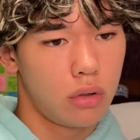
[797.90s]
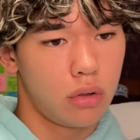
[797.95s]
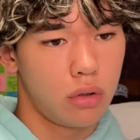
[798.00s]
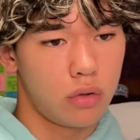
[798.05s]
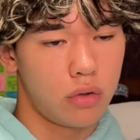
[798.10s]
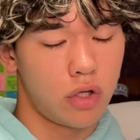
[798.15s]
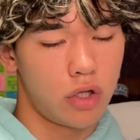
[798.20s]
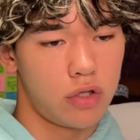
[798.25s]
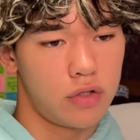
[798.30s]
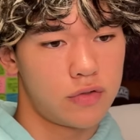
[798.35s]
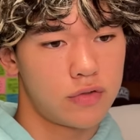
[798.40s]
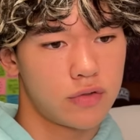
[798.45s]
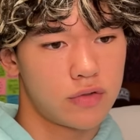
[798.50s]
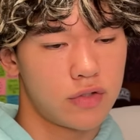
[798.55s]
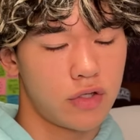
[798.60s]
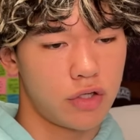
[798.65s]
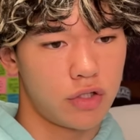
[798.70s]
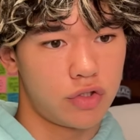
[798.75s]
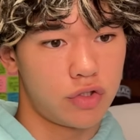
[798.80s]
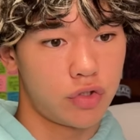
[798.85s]
Okay, this looks
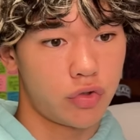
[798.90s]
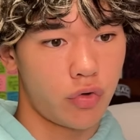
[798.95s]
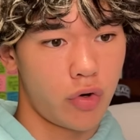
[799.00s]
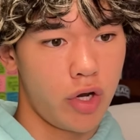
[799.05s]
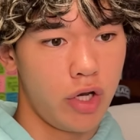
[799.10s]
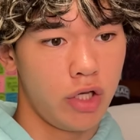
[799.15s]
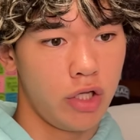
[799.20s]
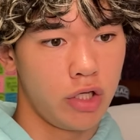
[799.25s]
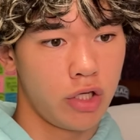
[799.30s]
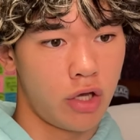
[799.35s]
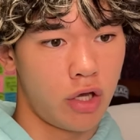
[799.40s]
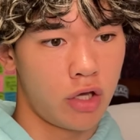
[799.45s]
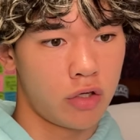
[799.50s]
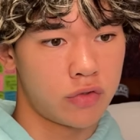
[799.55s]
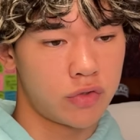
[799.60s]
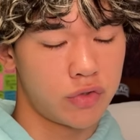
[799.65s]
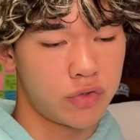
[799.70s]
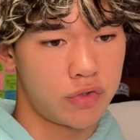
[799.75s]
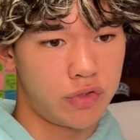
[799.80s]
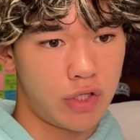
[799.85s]
like a training
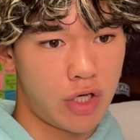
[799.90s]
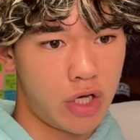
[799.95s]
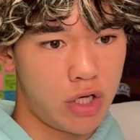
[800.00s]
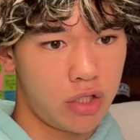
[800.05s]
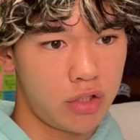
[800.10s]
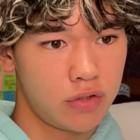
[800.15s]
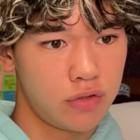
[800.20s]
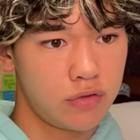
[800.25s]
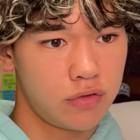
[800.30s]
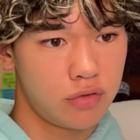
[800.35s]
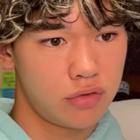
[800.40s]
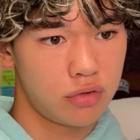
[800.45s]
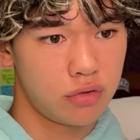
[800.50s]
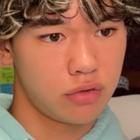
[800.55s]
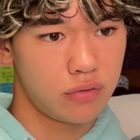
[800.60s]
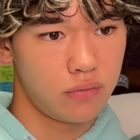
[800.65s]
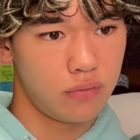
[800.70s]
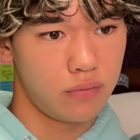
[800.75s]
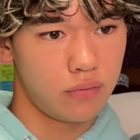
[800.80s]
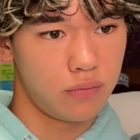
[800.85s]
exercise
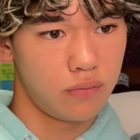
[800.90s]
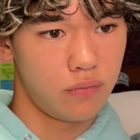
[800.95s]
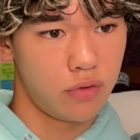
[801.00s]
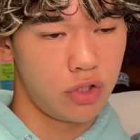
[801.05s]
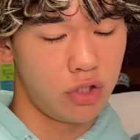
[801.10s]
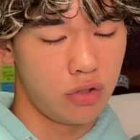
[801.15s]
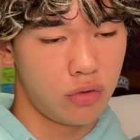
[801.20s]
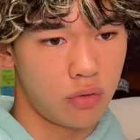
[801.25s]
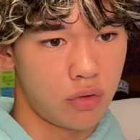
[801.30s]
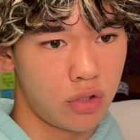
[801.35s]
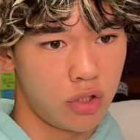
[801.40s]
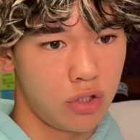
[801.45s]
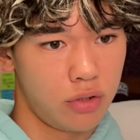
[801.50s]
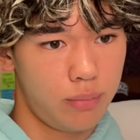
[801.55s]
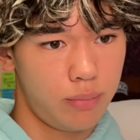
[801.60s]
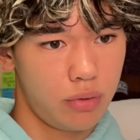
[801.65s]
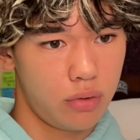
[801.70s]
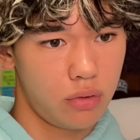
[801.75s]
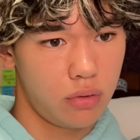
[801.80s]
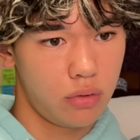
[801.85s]
video clip.